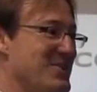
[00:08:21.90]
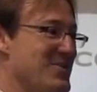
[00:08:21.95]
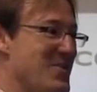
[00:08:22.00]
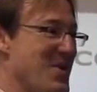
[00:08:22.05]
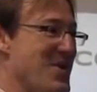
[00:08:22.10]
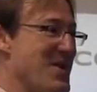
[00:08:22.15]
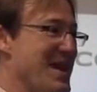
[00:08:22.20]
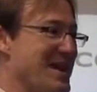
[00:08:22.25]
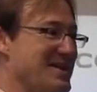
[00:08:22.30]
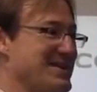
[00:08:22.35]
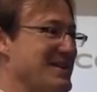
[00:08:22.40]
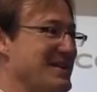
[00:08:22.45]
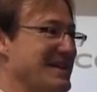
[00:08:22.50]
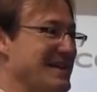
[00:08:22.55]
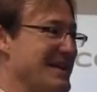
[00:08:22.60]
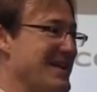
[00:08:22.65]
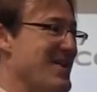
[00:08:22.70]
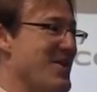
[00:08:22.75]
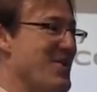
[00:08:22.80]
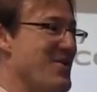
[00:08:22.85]
You won't
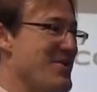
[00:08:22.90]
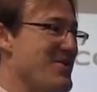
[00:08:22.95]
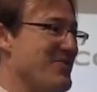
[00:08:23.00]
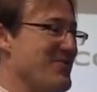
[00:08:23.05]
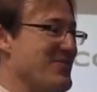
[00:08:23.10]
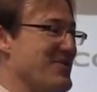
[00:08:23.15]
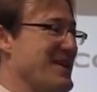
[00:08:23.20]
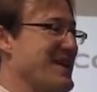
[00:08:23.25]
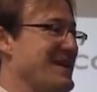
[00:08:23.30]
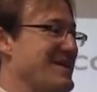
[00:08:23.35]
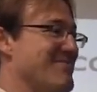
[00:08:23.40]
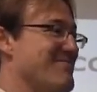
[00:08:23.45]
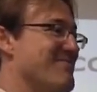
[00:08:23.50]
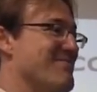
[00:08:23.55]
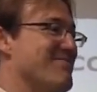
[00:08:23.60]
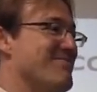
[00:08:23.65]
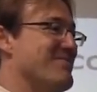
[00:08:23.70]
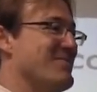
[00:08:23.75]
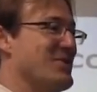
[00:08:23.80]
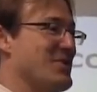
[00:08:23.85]
actually know if they
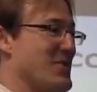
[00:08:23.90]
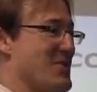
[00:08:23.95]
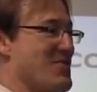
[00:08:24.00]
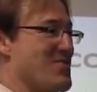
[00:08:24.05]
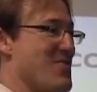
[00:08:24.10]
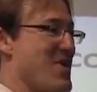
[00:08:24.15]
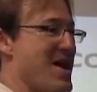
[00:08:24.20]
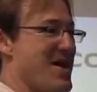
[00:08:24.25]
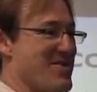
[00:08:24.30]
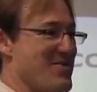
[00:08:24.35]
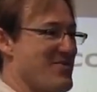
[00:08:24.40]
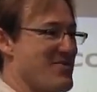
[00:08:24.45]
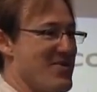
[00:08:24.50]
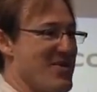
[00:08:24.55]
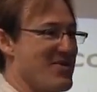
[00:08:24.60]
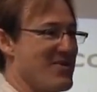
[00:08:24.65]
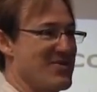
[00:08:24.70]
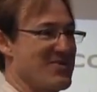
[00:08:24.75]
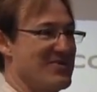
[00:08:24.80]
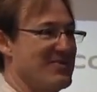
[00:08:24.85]
got it right or
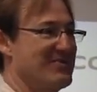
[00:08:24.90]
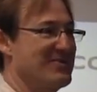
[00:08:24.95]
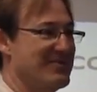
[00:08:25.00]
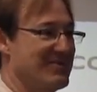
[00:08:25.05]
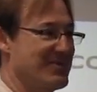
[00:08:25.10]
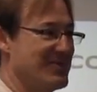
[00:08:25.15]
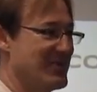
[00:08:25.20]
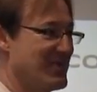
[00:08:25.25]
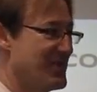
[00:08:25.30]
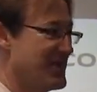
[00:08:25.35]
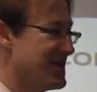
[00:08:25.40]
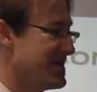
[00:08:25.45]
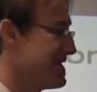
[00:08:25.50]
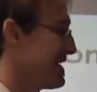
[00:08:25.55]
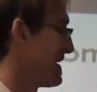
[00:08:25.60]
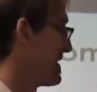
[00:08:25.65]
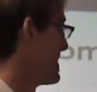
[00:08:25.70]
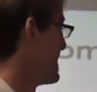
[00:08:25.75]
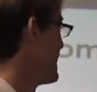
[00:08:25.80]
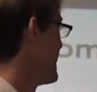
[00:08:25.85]
wrong or
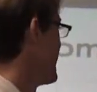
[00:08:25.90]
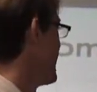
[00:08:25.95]
anything.